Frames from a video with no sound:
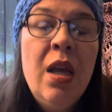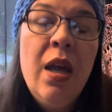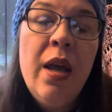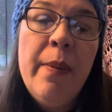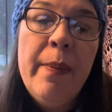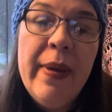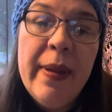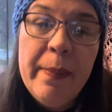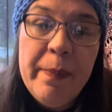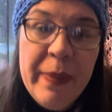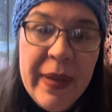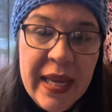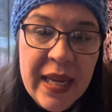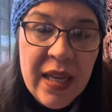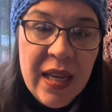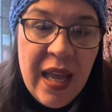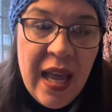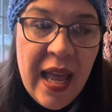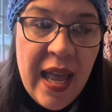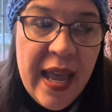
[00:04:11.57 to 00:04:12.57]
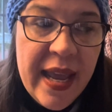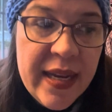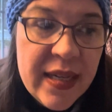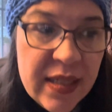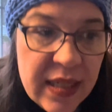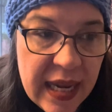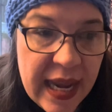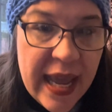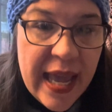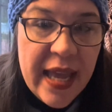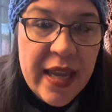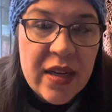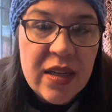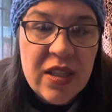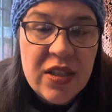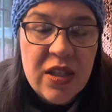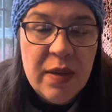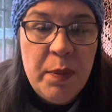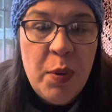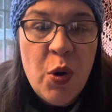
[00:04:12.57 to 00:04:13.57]
But being kind and
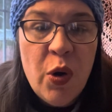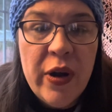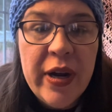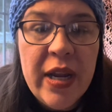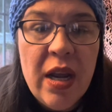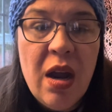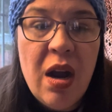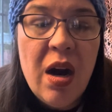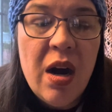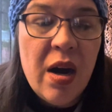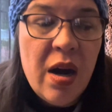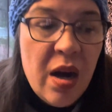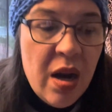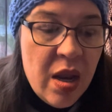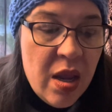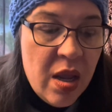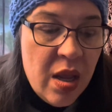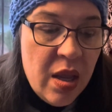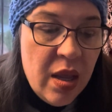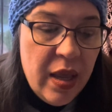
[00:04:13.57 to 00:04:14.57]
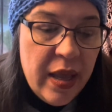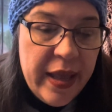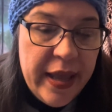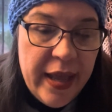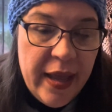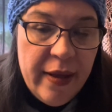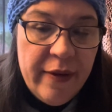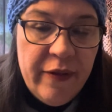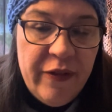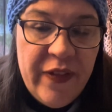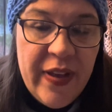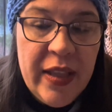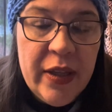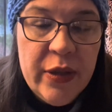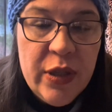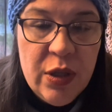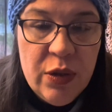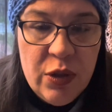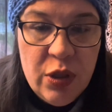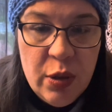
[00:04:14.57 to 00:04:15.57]
supporting our fellow
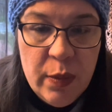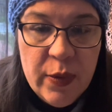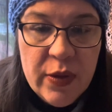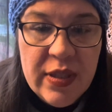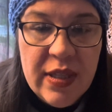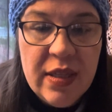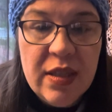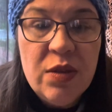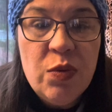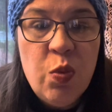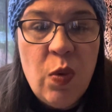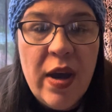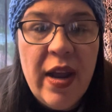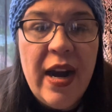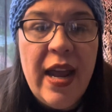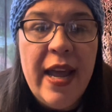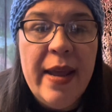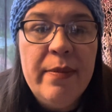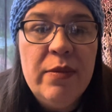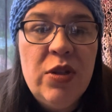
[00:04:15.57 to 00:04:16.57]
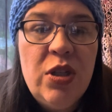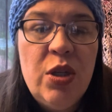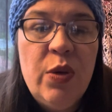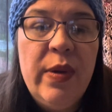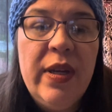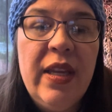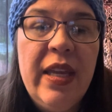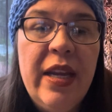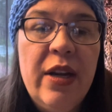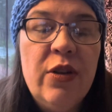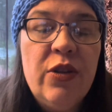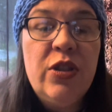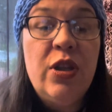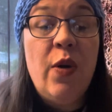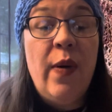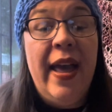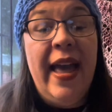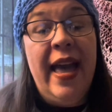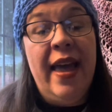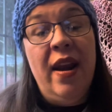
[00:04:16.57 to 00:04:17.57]
YouTubers is what I'm doing here. So
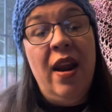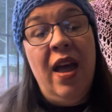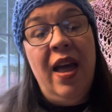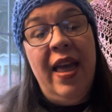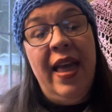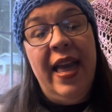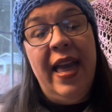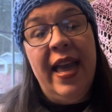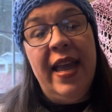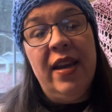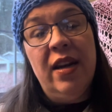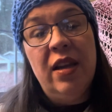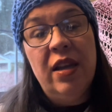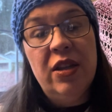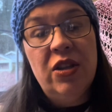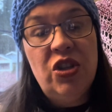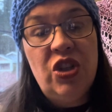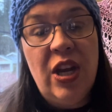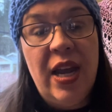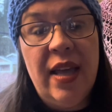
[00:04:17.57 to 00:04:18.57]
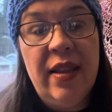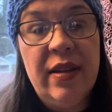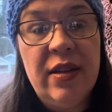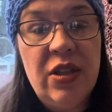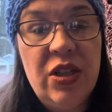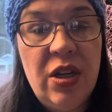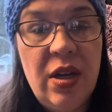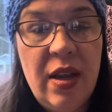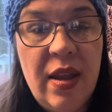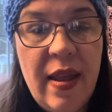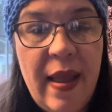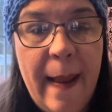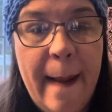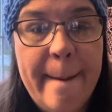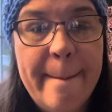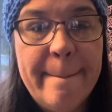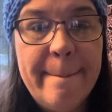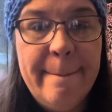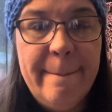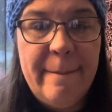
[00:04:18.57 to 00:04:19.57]
Hat Not Hate Challenge,
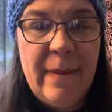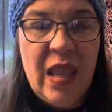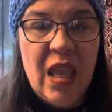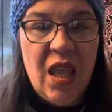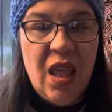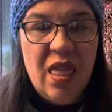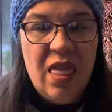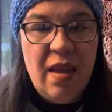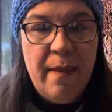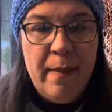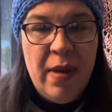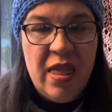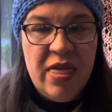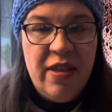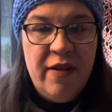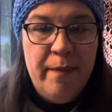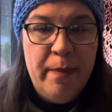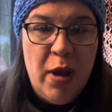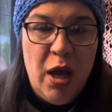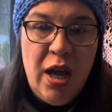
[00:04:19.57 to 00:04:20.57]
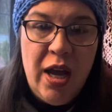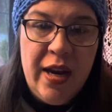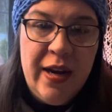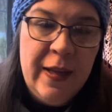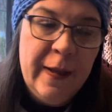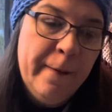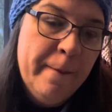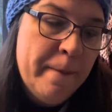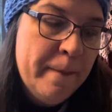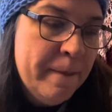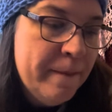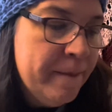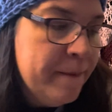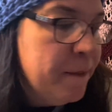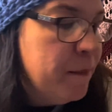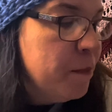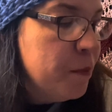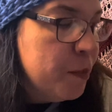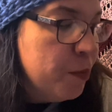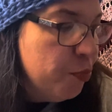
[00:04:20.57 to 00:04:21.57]
the month of Bod.
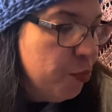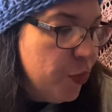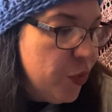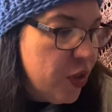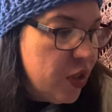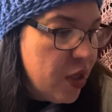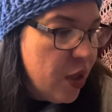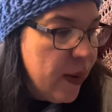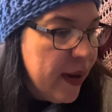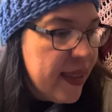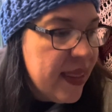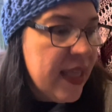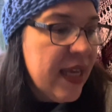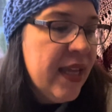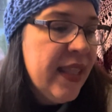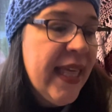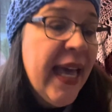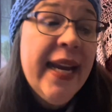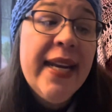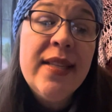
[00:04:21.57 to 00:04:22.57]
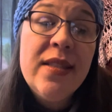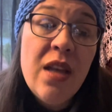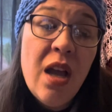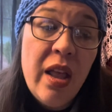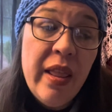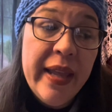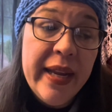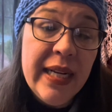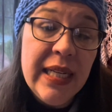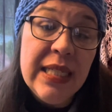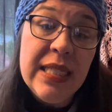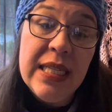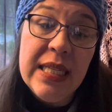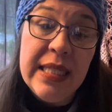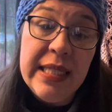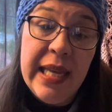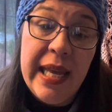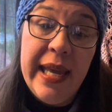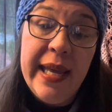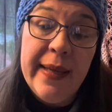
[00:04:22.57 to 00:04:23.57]
So I think that is all I need to
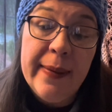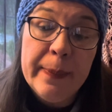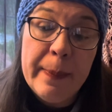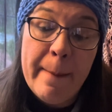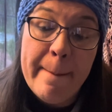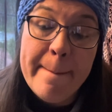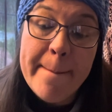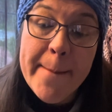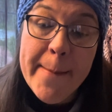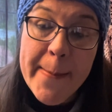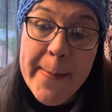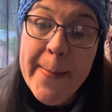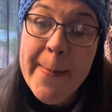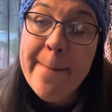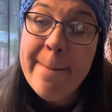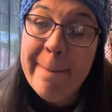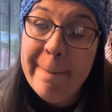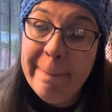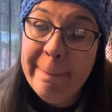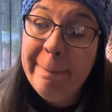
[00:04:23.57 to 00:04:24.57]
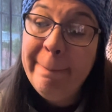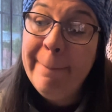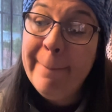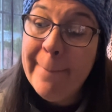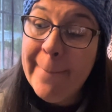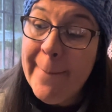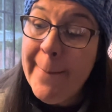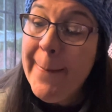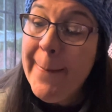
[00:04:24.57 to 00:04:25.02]
say. Mm-hmm.